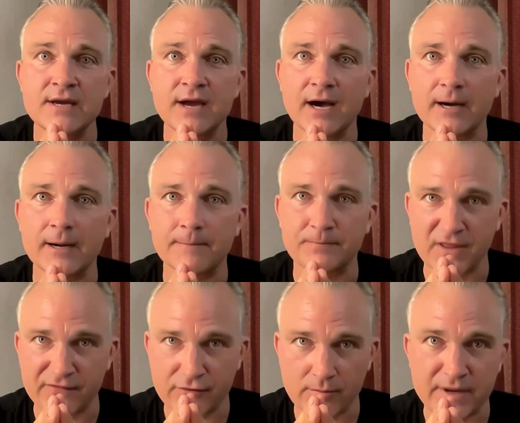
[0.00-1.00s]
Um,
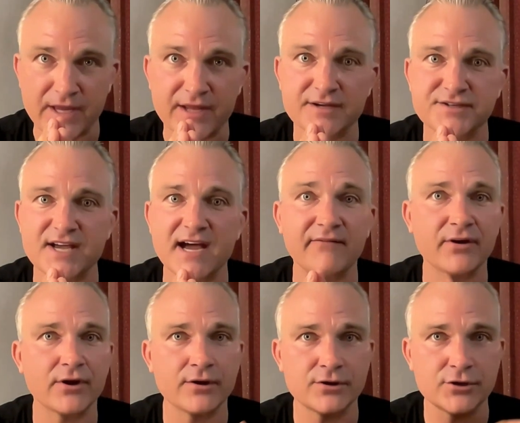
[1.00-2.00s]
if you're media
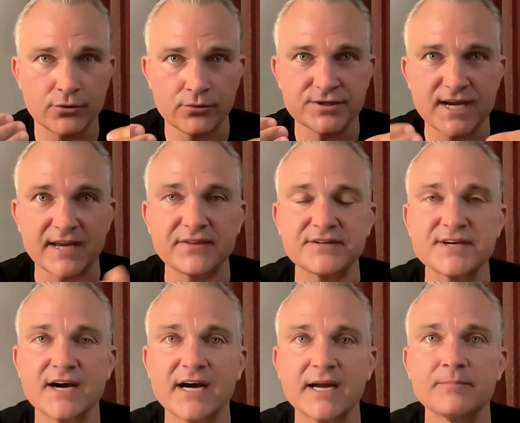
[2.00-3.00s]
savvy and you take the
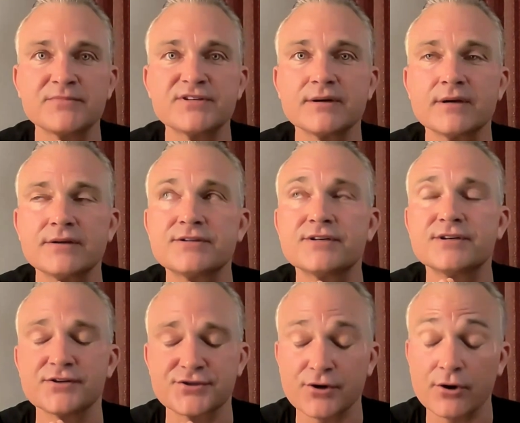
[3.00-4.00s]
time to, to
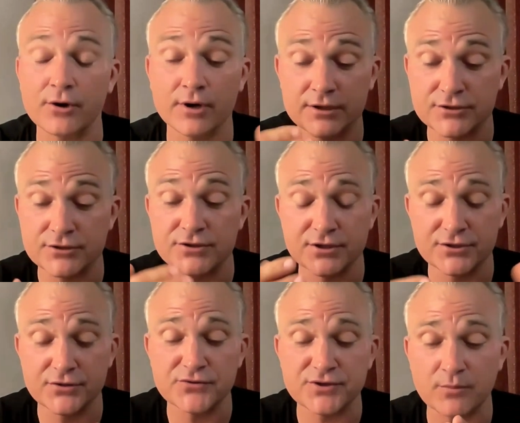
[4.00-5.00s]
discern and to
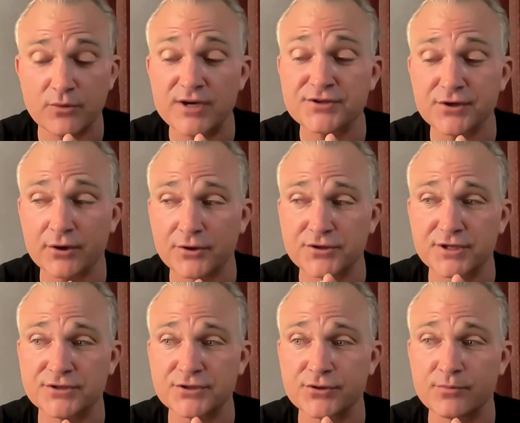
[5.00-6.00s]
do some research
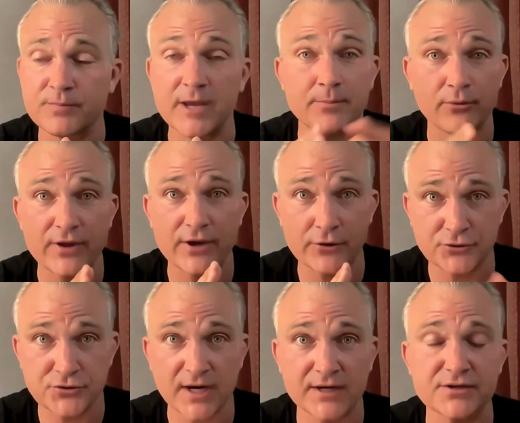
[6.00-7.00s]
into people that you're
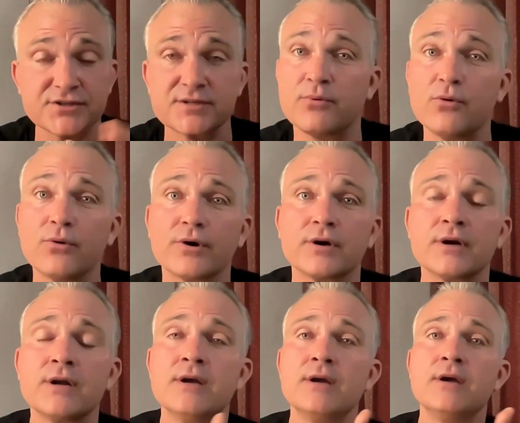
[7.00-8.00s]
trying to support,
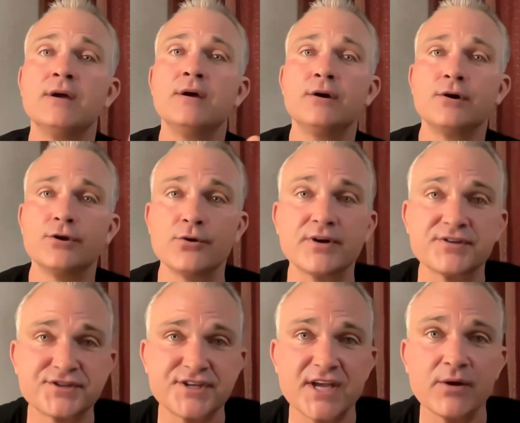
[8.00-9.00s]
you can
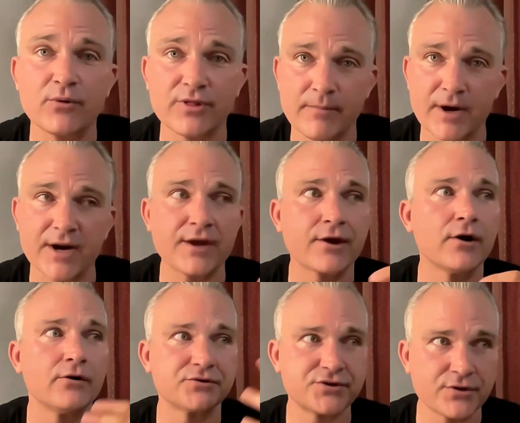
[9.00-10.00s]
see where the money
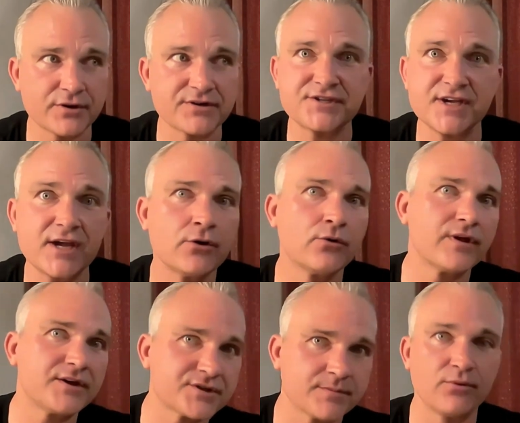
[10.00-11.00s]
goes. You can see who
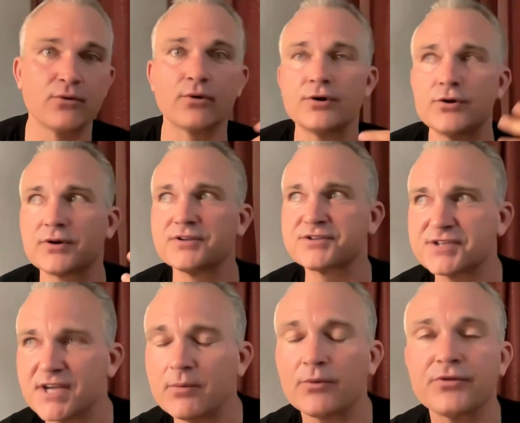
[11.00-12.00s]
they support. You can
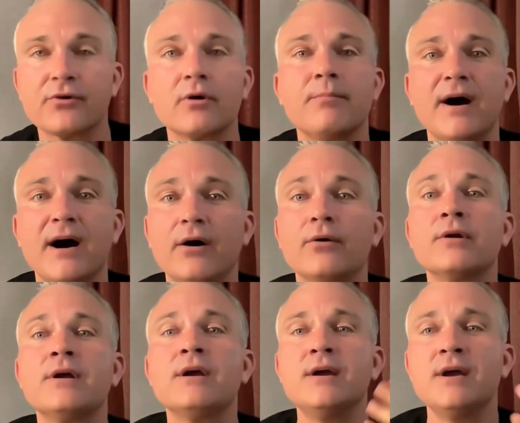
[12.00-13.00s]
see what they're about,
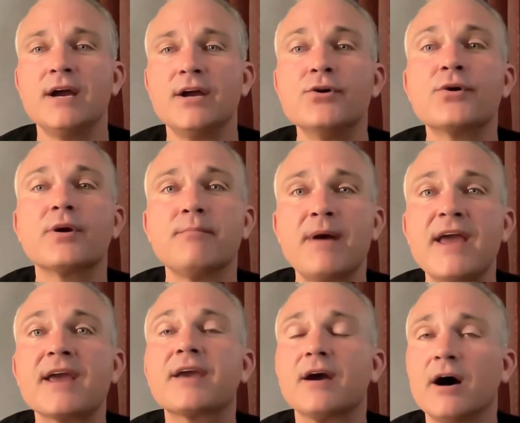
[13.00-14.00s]
and you can
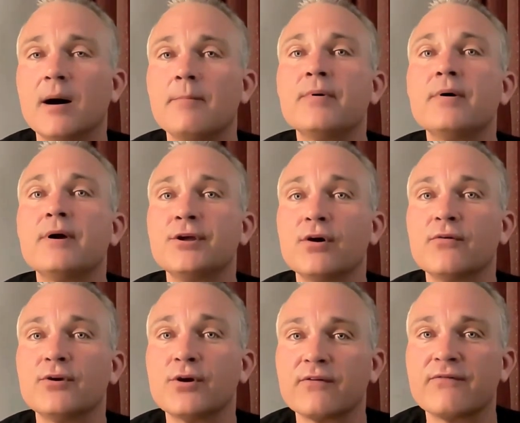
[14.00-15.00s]
make up, you know,
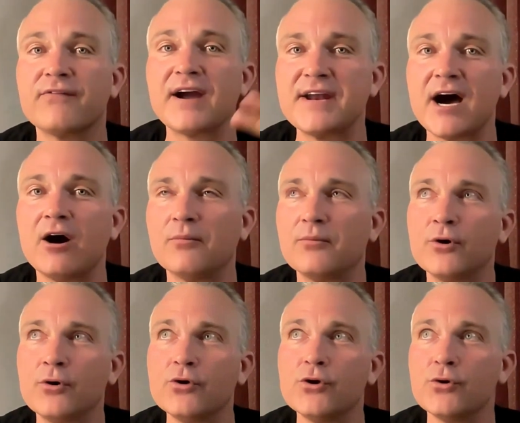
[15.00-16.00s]
you can find out
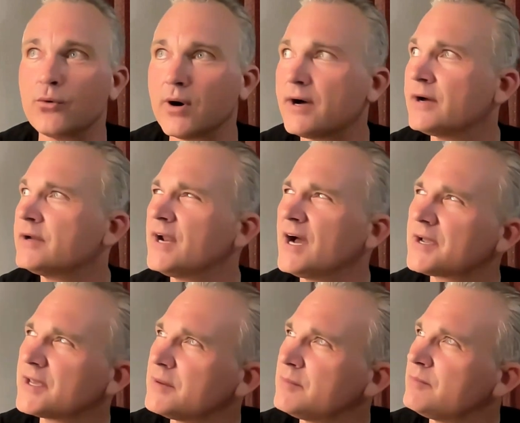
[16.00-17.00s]
who you uh, not
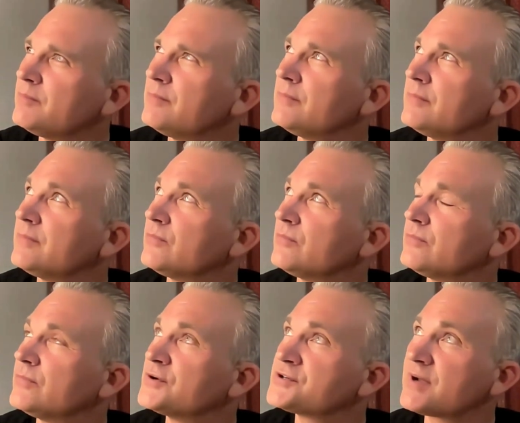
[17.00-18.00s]
getting.
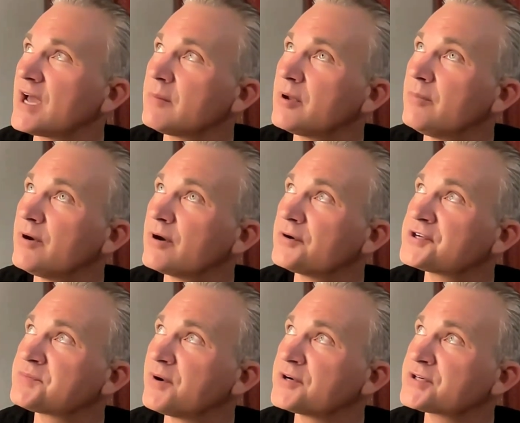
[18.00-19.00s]
There's got to be a better
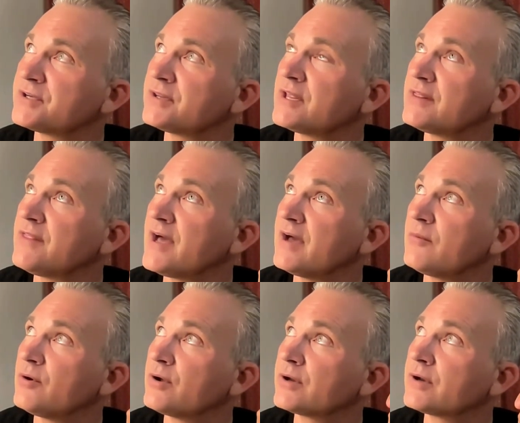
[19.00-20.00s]
expression than that
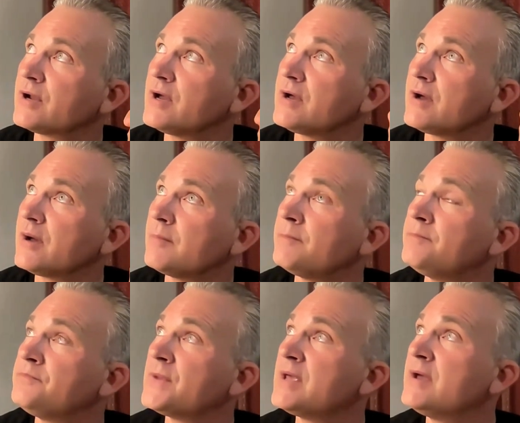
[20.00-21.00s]
one. Um,
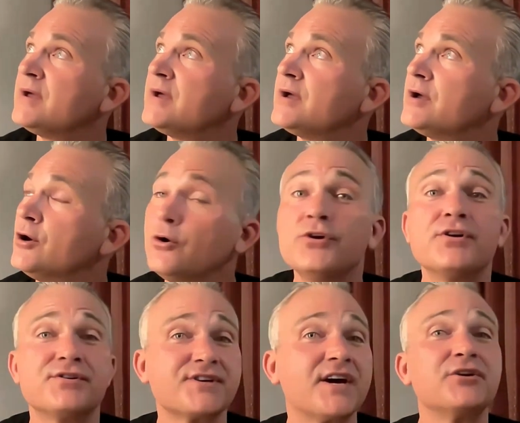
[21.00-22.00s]
who you
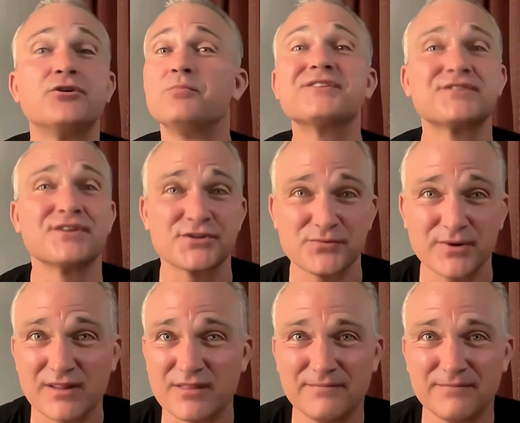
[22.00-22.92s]
decide to do business with.